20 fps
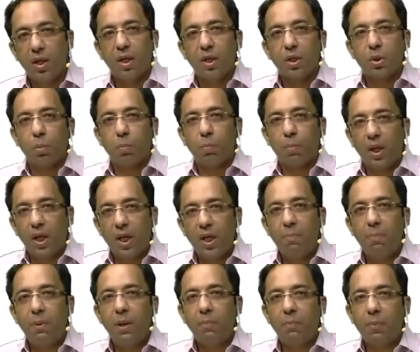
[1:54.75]
So many
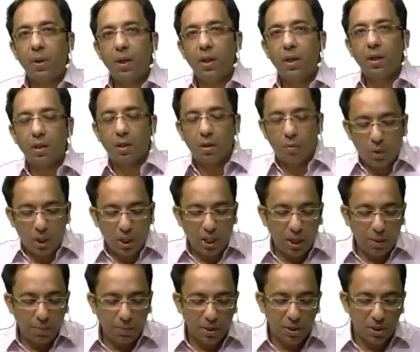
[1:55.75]
people, what
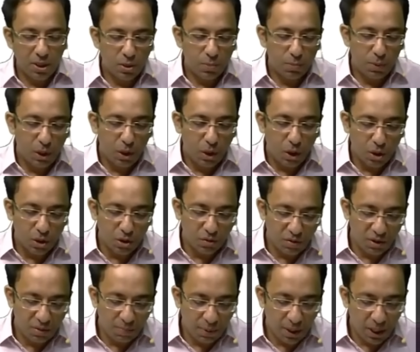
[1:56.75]
happens is because of
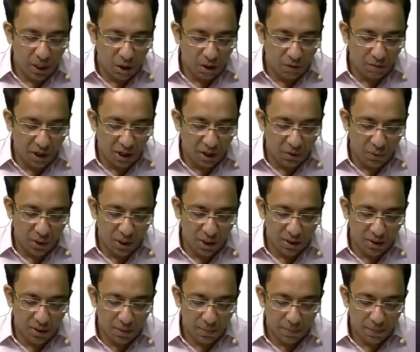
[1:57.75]
the pain of hard
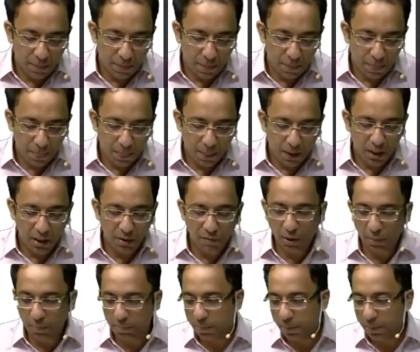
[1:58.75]
work, give up.